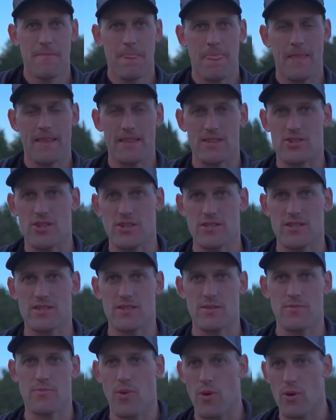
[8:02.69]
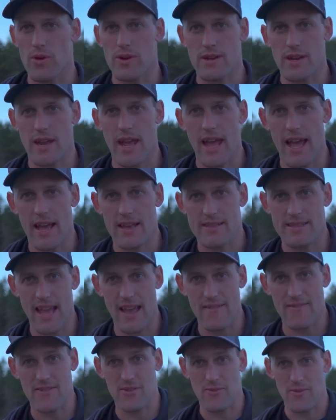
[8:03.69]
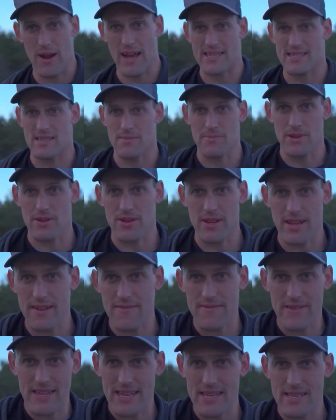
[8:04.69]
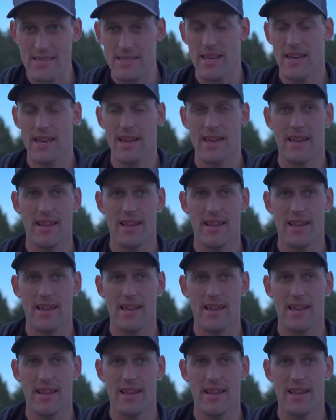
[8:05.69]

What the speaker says: is just as important as having the right stability of disc,